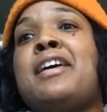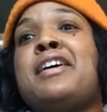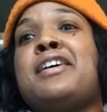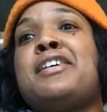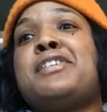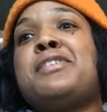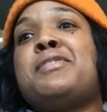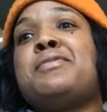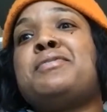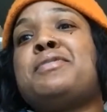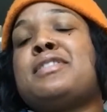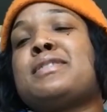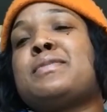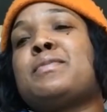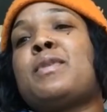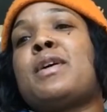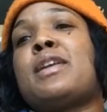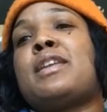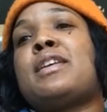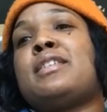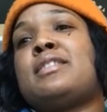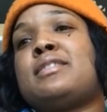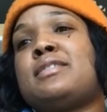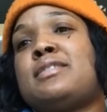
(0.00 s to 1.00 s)
You just want
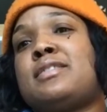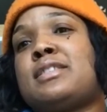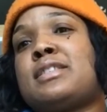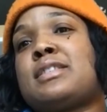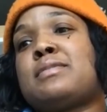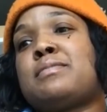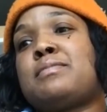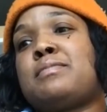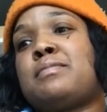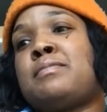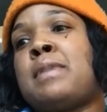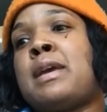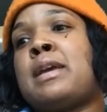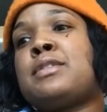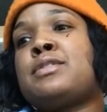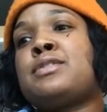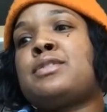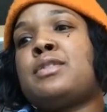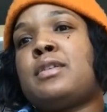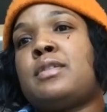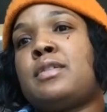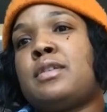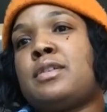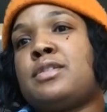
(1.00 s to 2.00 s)
to just make
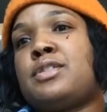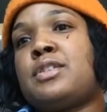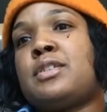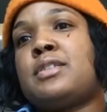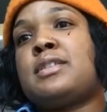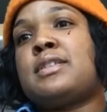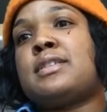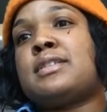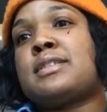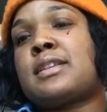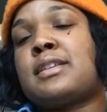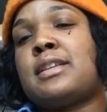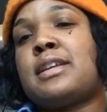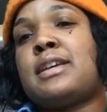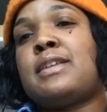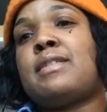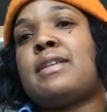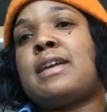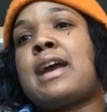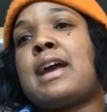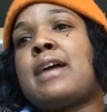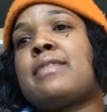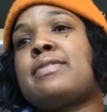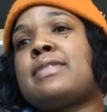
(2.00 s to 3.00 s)
sure that you're just clearing
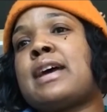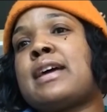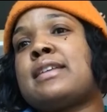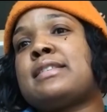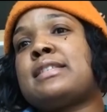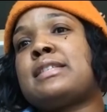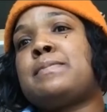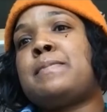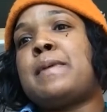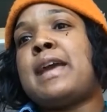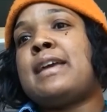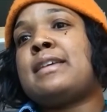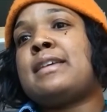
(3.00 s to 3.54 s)
out that space.